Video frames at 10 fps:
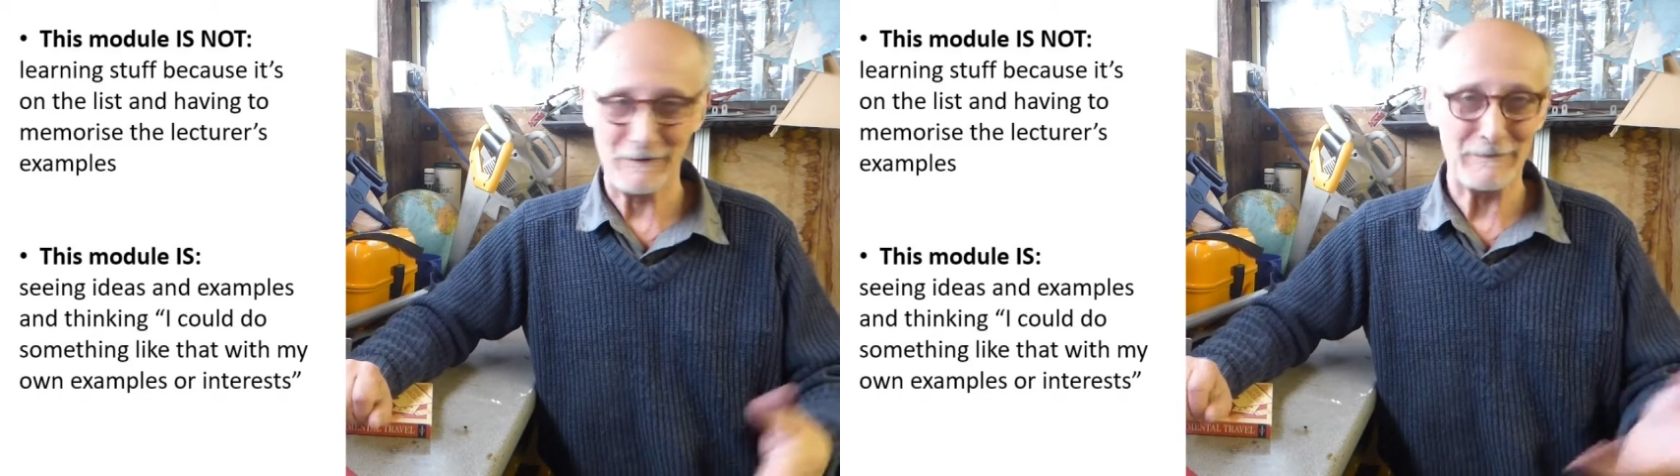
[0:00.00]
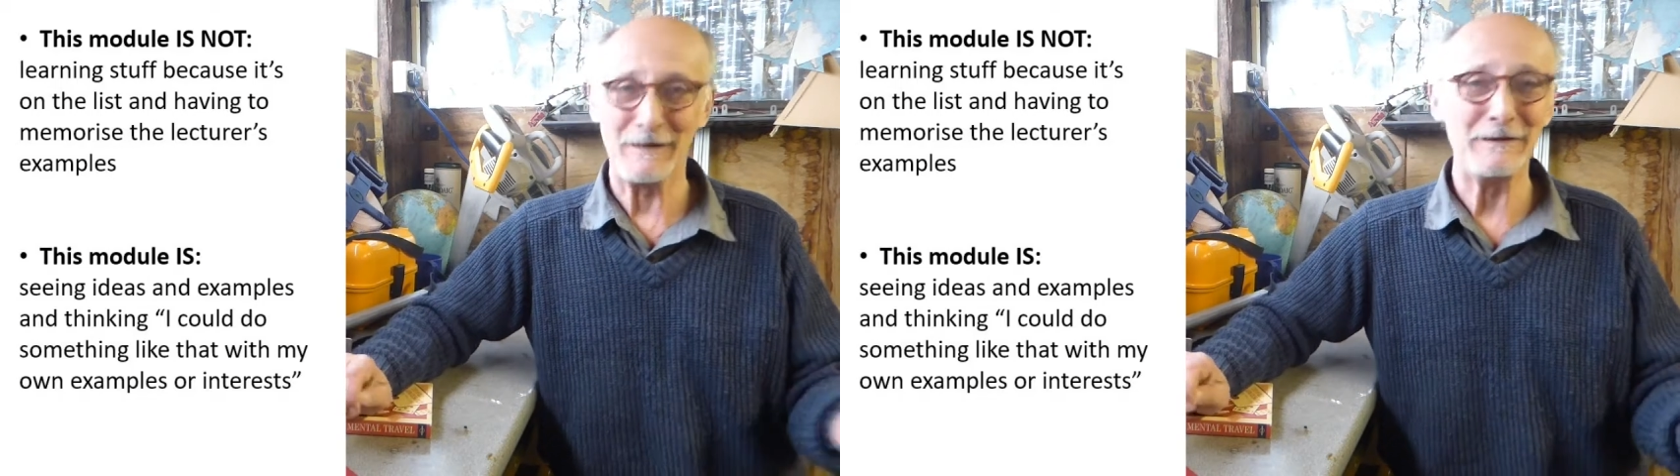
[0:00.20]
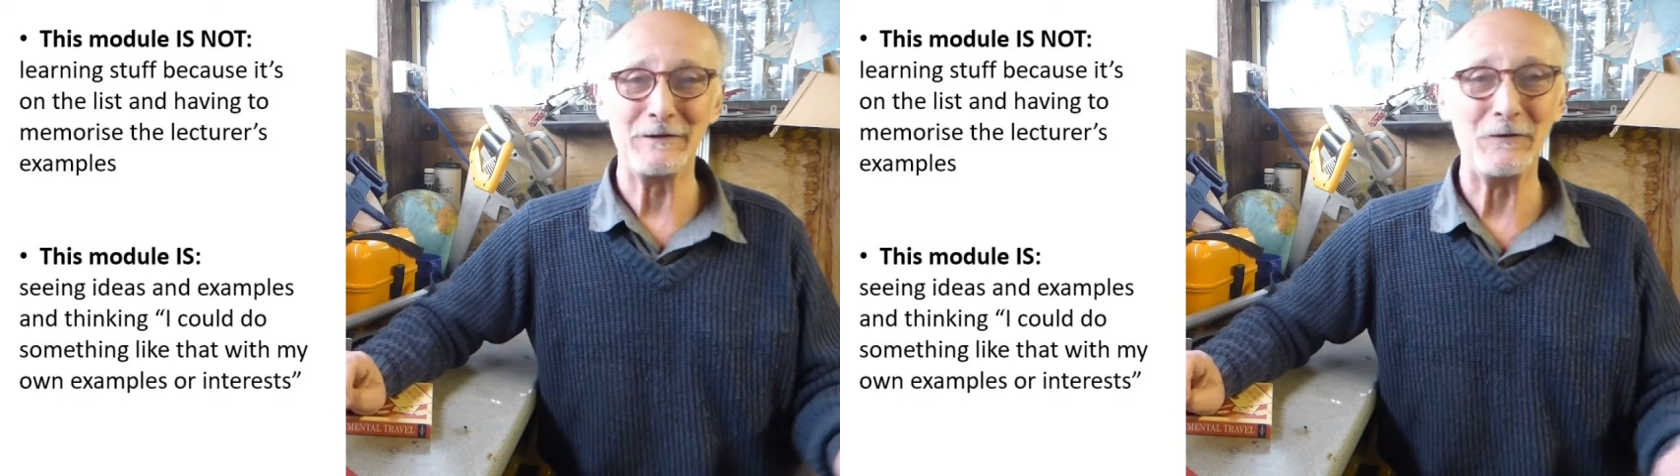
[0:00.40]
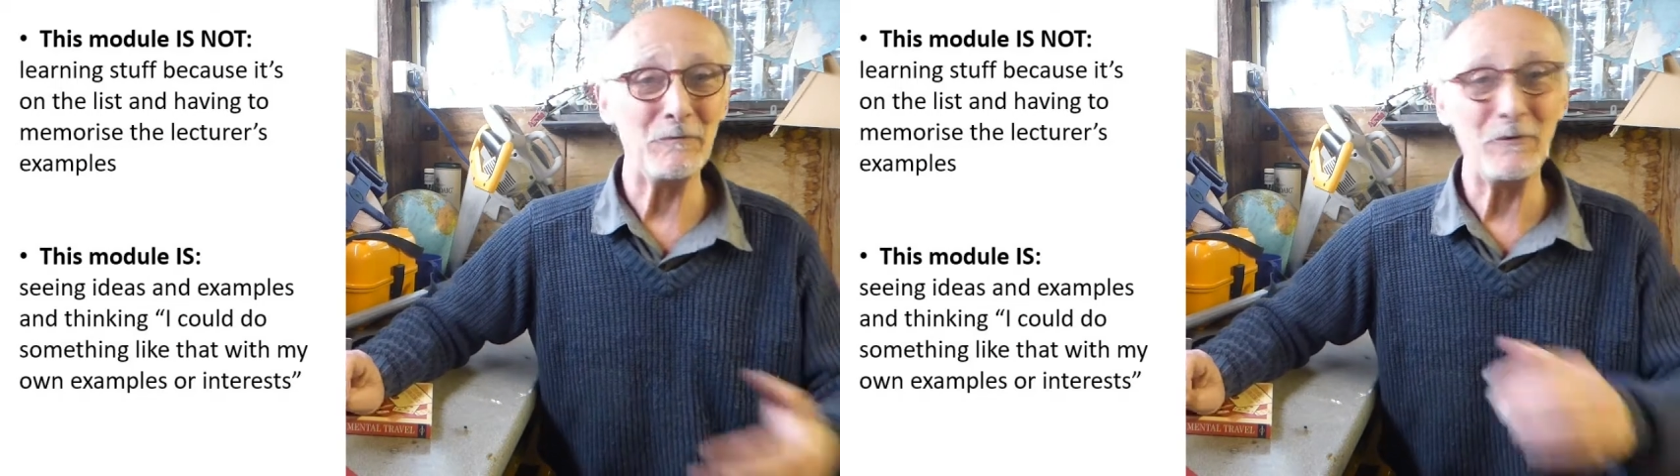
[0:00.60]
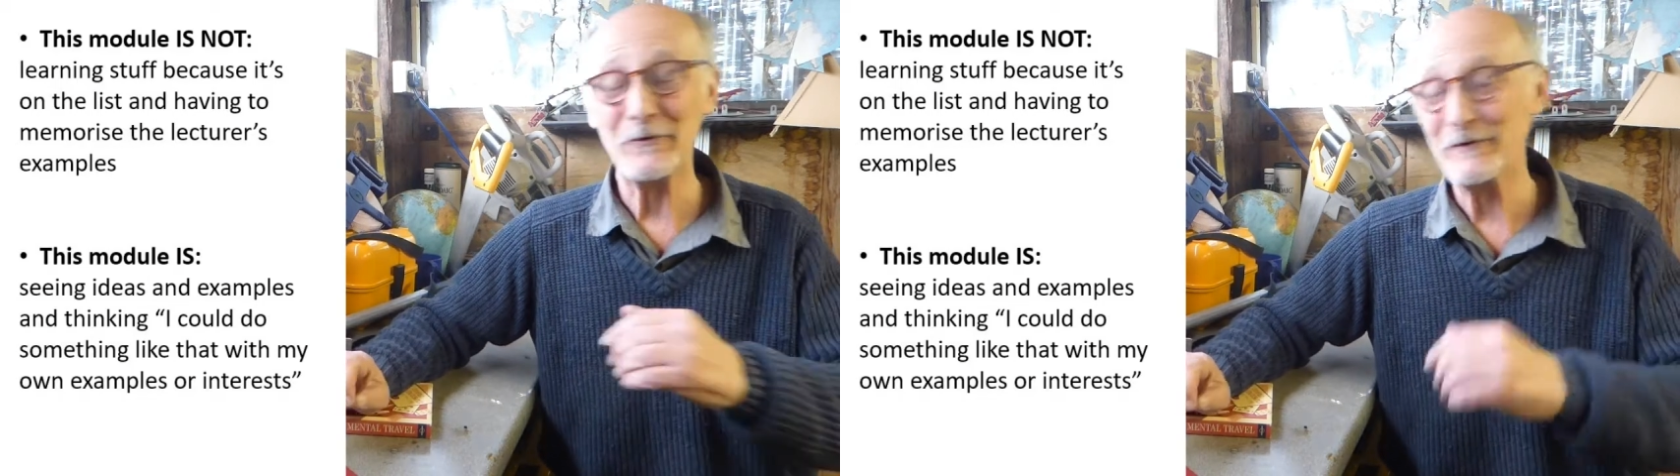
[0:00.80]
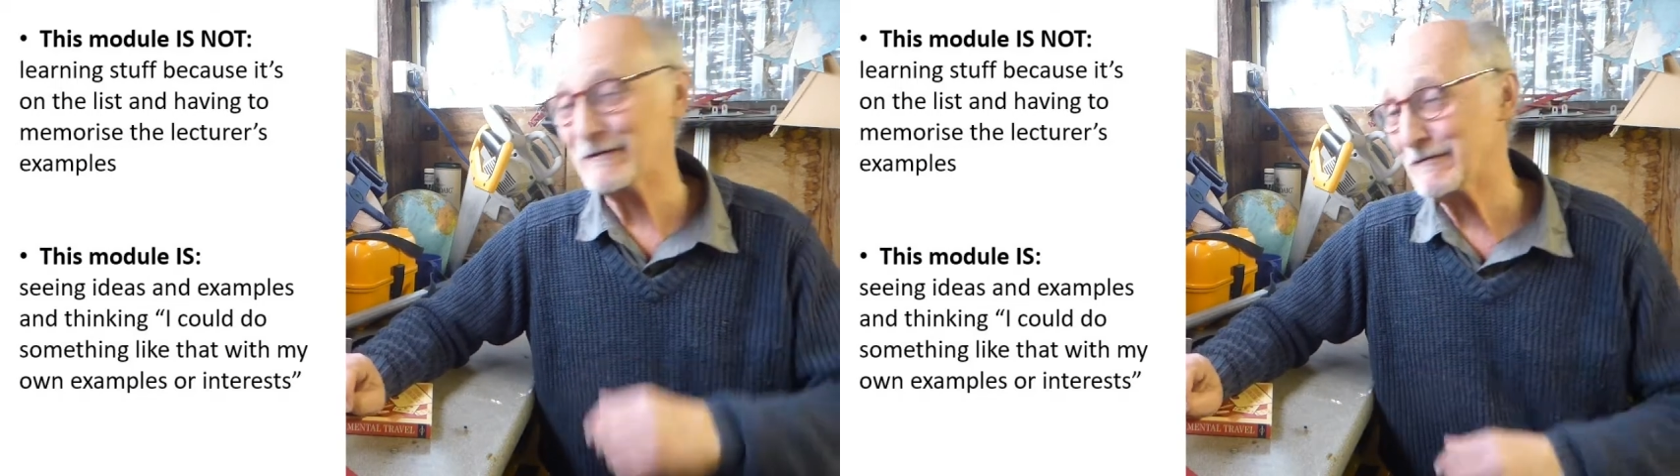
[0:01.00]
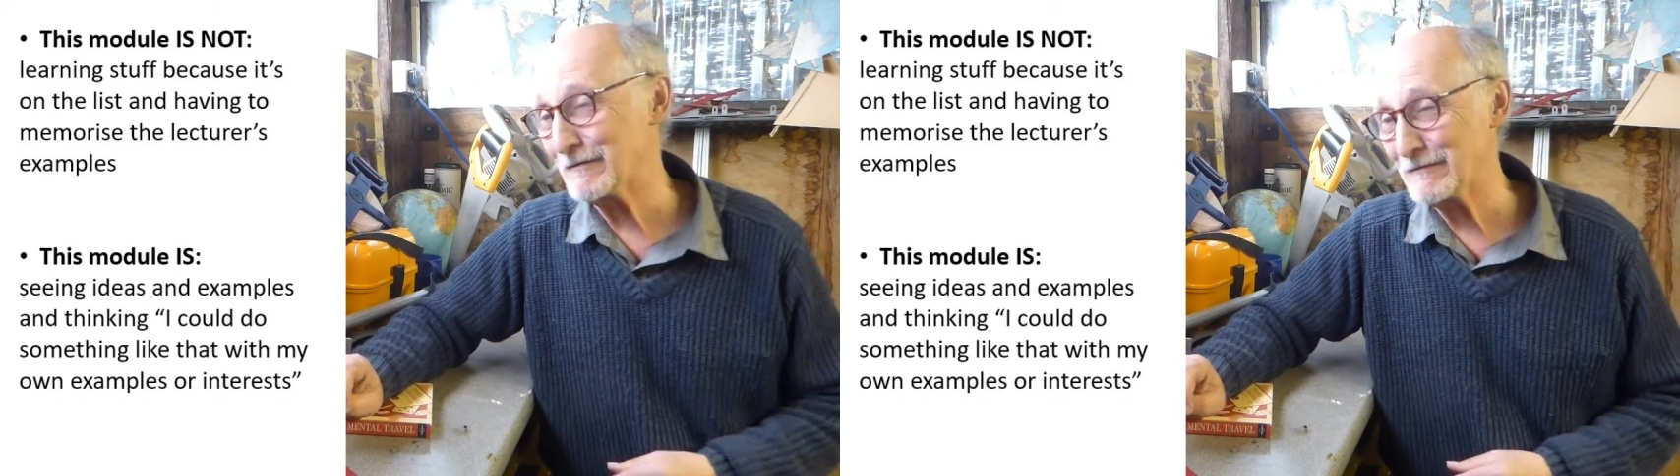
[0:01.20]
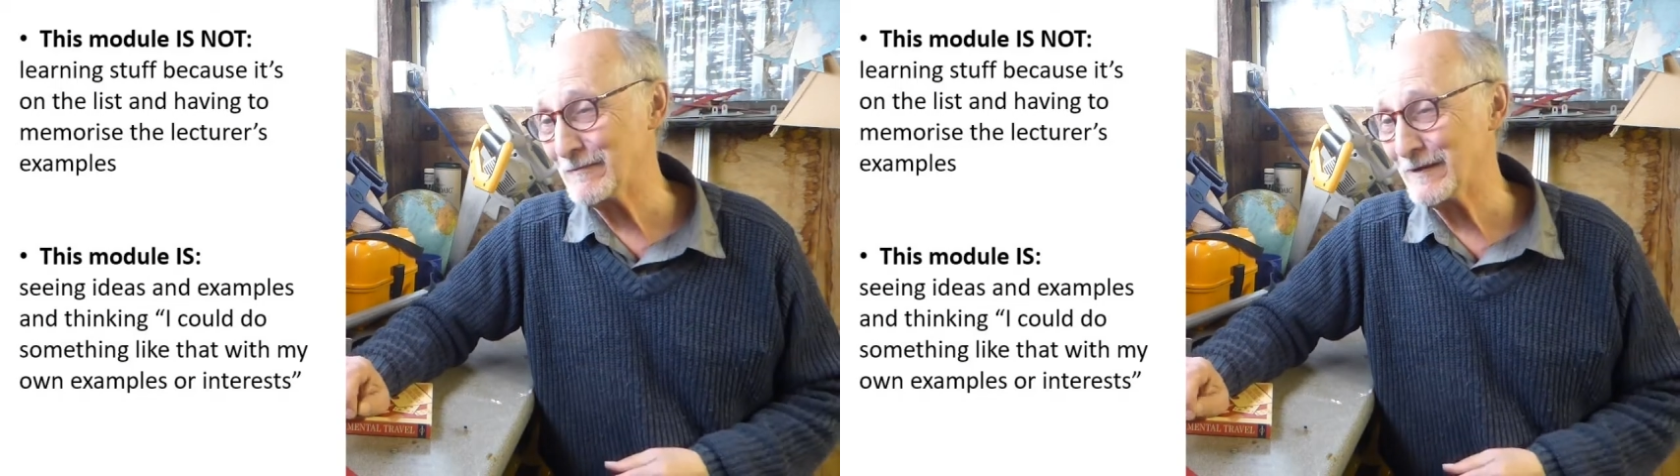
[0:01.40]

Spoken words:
exciting or boring as you